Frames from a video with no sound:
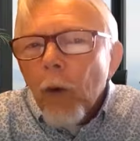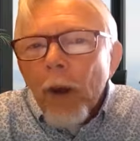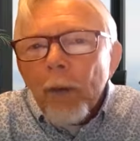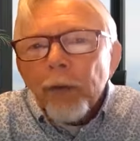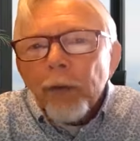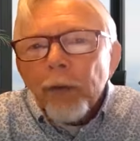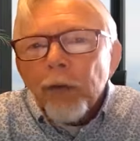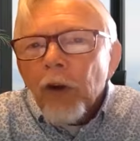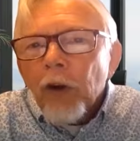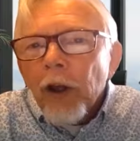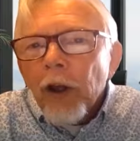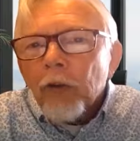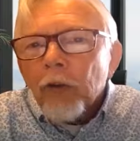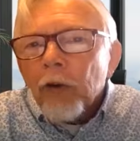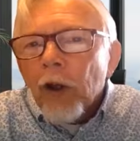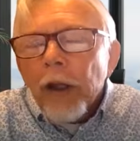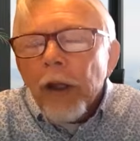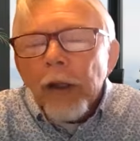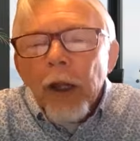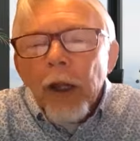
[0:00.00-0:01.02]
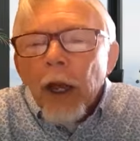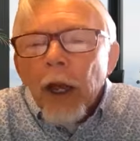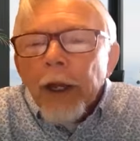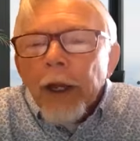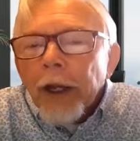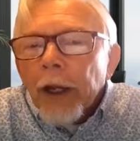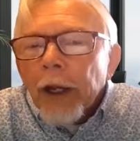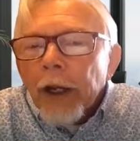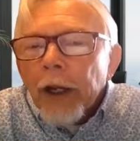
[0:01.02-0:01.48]
got two websites,
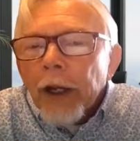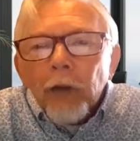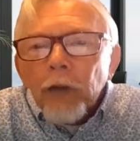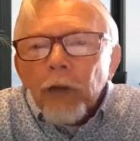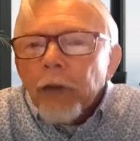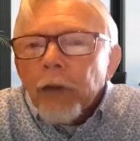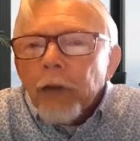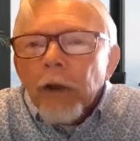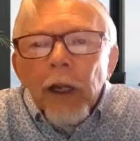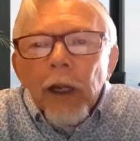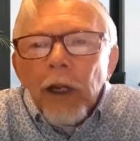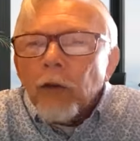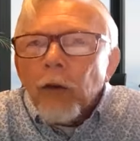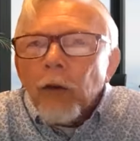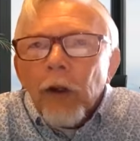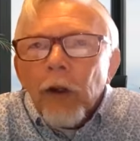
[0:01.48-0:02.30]
and I guess my